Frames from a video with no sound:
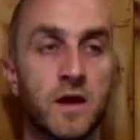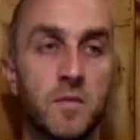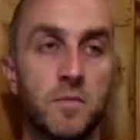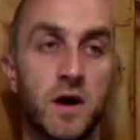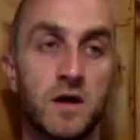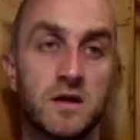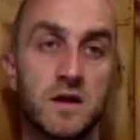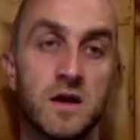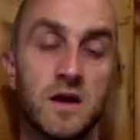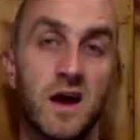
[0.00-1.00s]
But
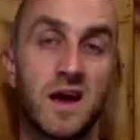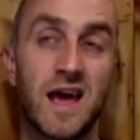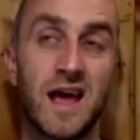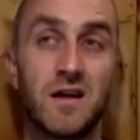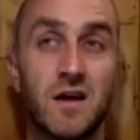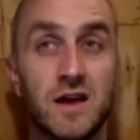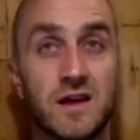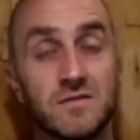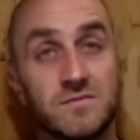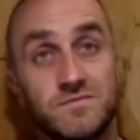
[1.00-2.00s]
again,
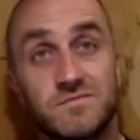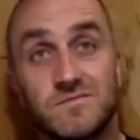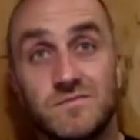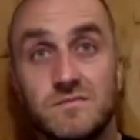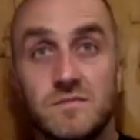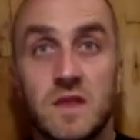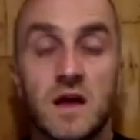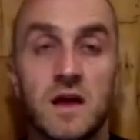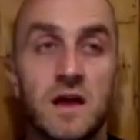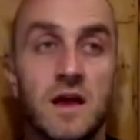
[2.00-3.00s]
like,
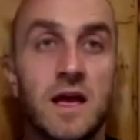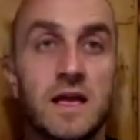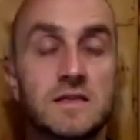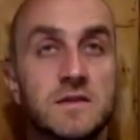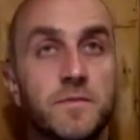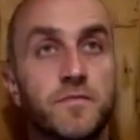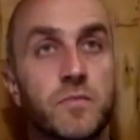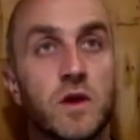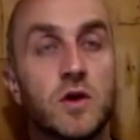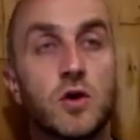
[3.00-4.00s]

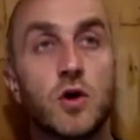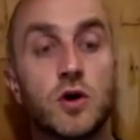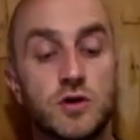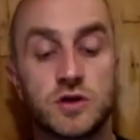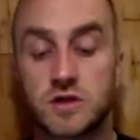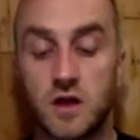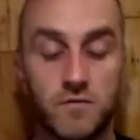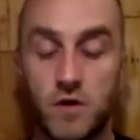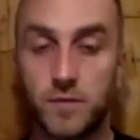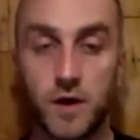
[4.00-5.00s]
you could just
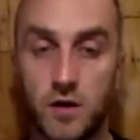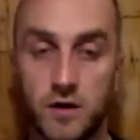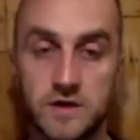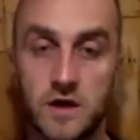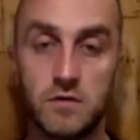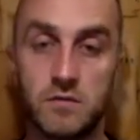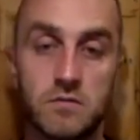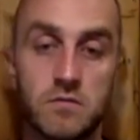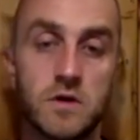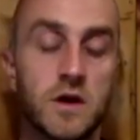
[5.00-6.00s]
learn rope dart on its own.
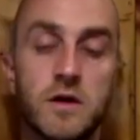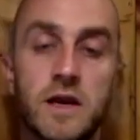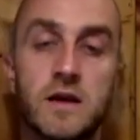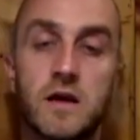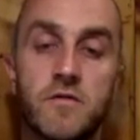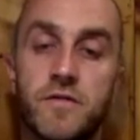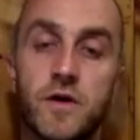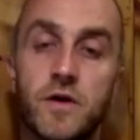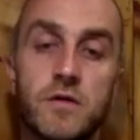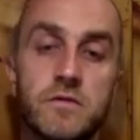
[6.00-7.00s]
You don't need Kung
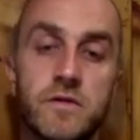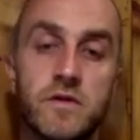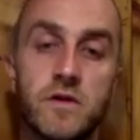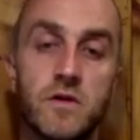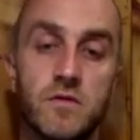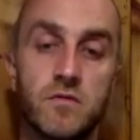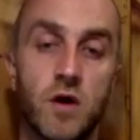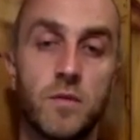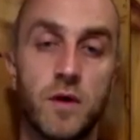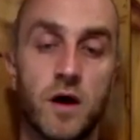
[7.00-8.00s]
Fu to do
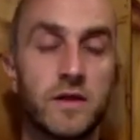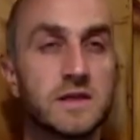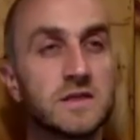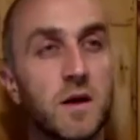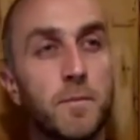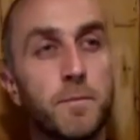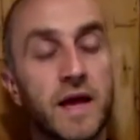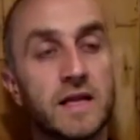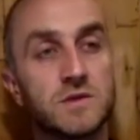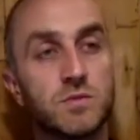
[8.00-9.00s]
rope dart. There's some
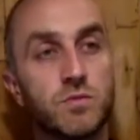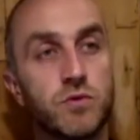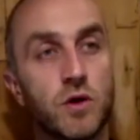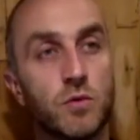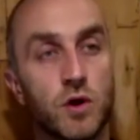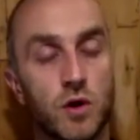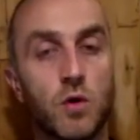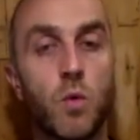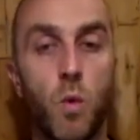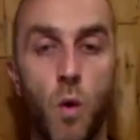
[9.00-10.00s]
bits that would
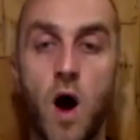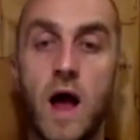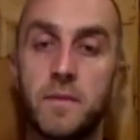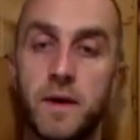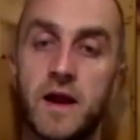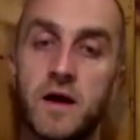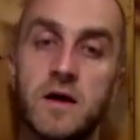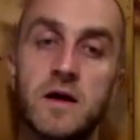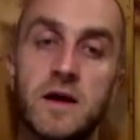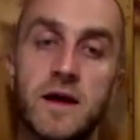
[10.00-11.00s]
look way better
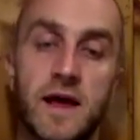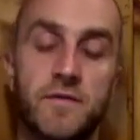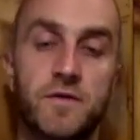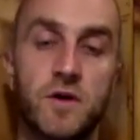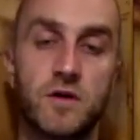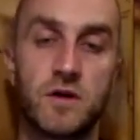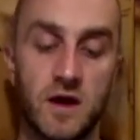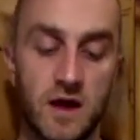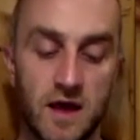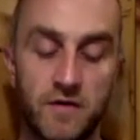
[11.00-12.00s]
if
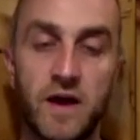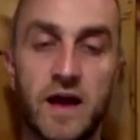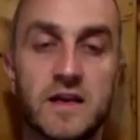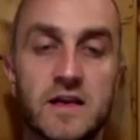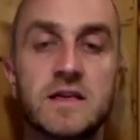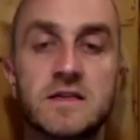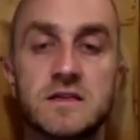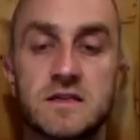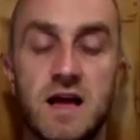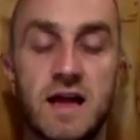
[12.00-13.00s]
you had a decent
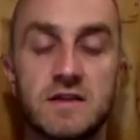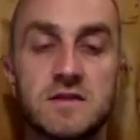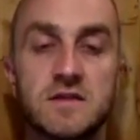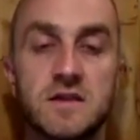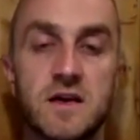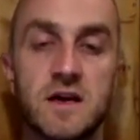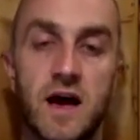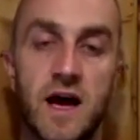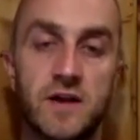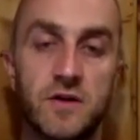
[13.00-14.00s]
stance
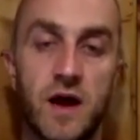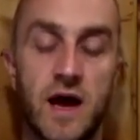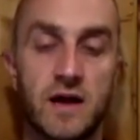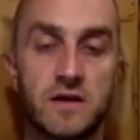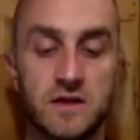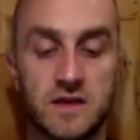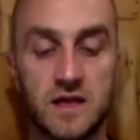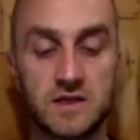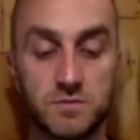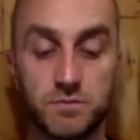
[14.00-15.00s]
and you had
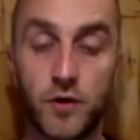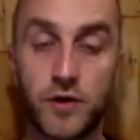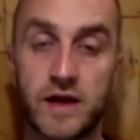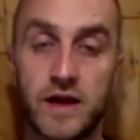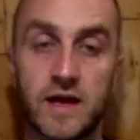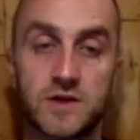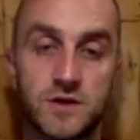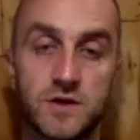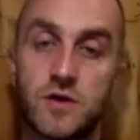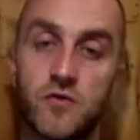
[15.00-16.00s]
decent body connection
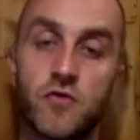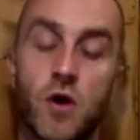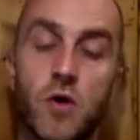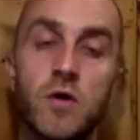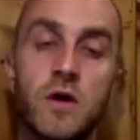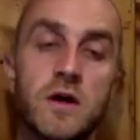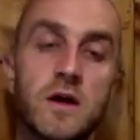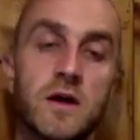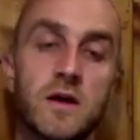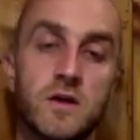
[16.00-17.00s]
and control.
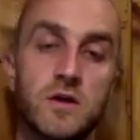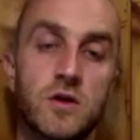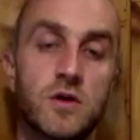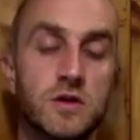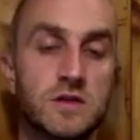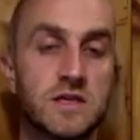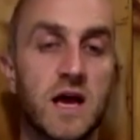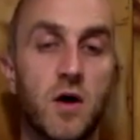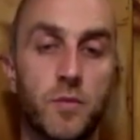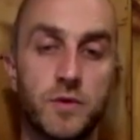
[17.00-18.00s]
You can
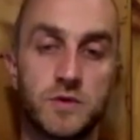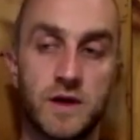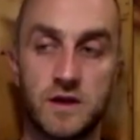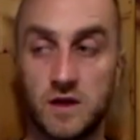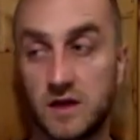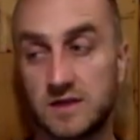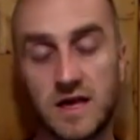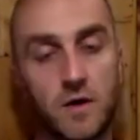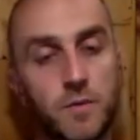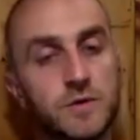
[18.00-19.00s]
tell between
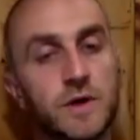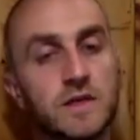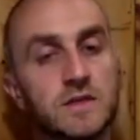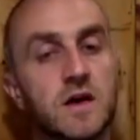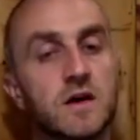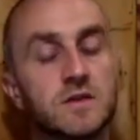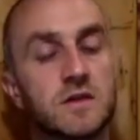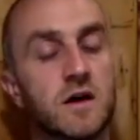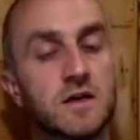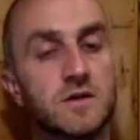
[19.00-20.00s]
the circus
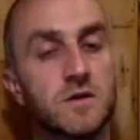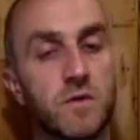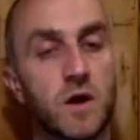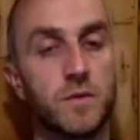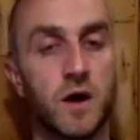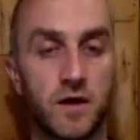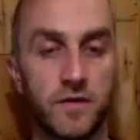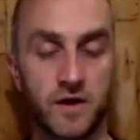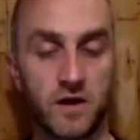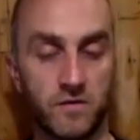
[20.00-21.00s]
guys doing rope dart
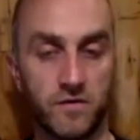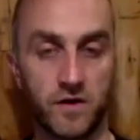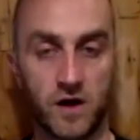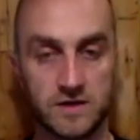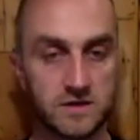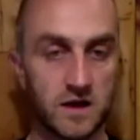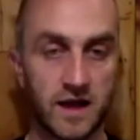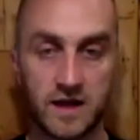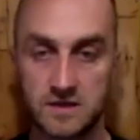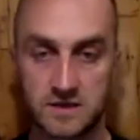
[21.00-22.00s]
and the Kung Fu guys, like,
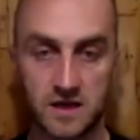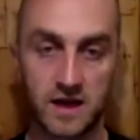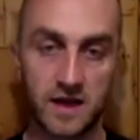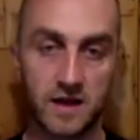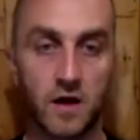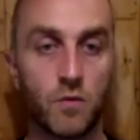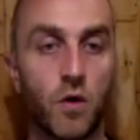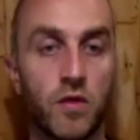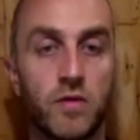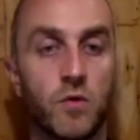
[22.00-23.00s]
instantly, like
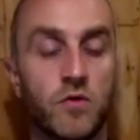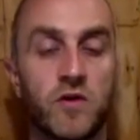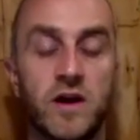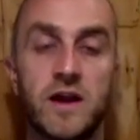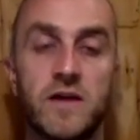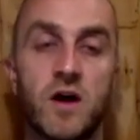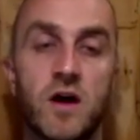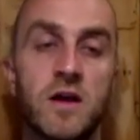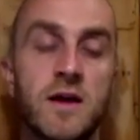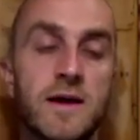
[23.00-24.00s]
what training they've
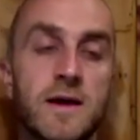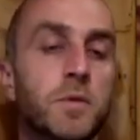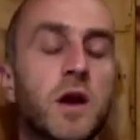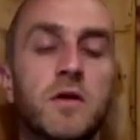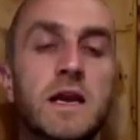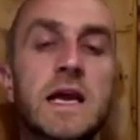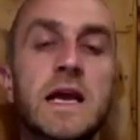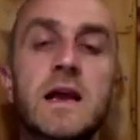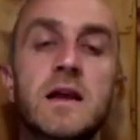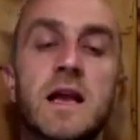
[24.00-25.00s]
done. But you don't
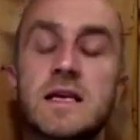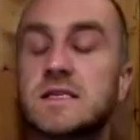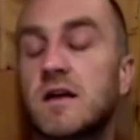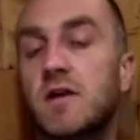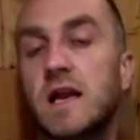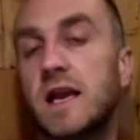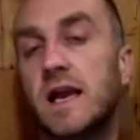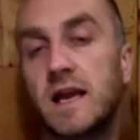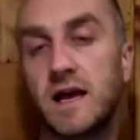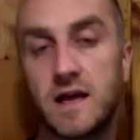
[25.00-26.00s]
necessarily
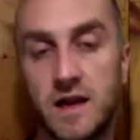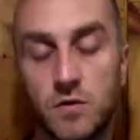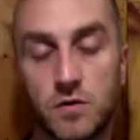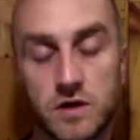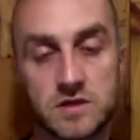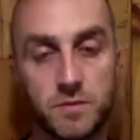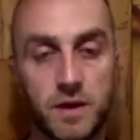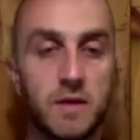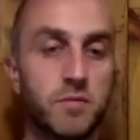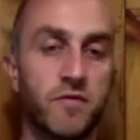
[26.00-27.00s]
need it in order to
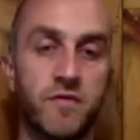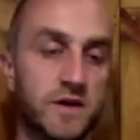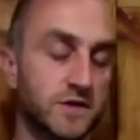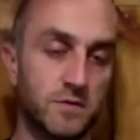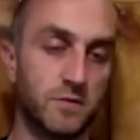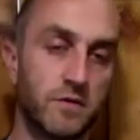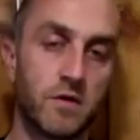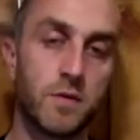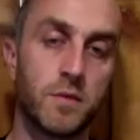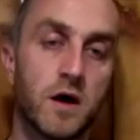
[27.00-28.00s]
be proficient with a
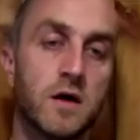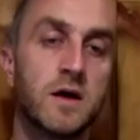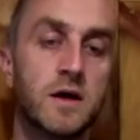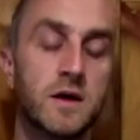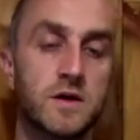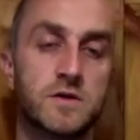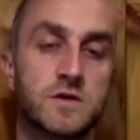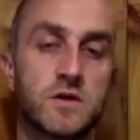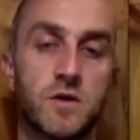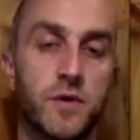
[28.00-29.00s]
rope dart. You
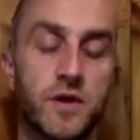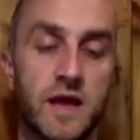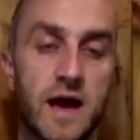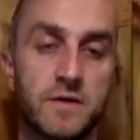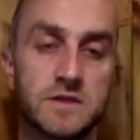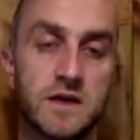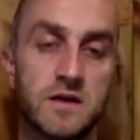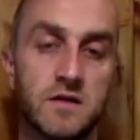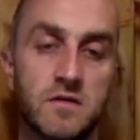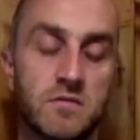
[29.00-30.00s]
just got to put the hours in
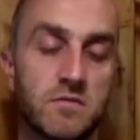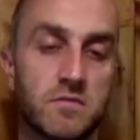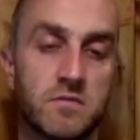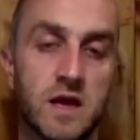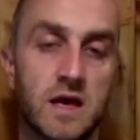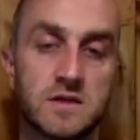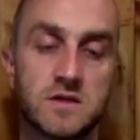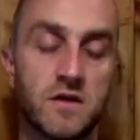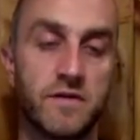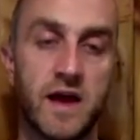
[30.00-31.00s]
and
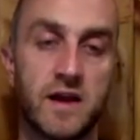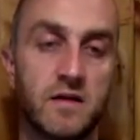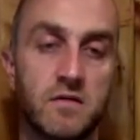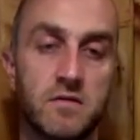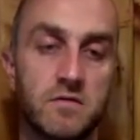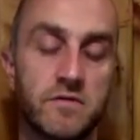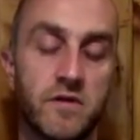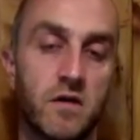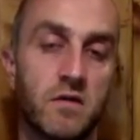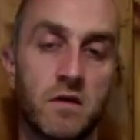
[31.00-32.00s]
stove your head in. So.